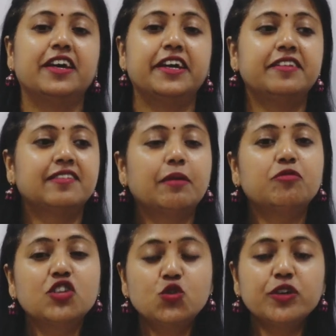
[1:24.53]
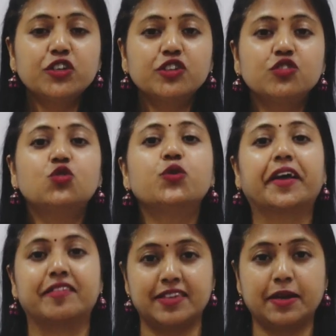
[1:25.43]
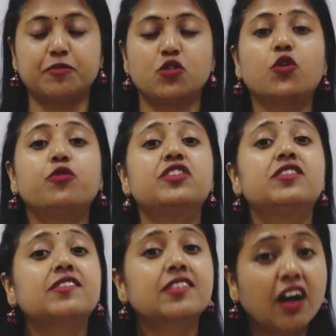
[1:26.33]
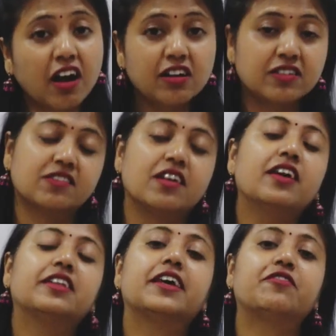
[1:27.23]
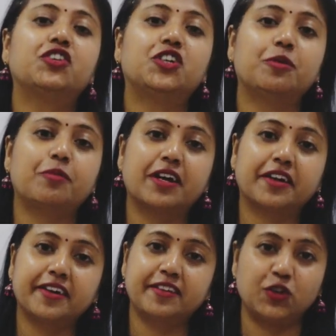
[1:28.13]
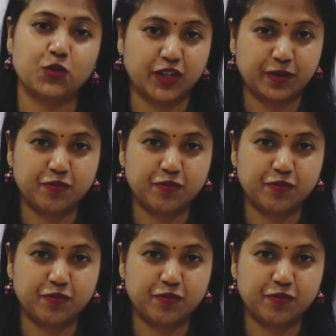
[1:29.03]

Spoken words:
in some situations to accept, or which discards the efficient market theory.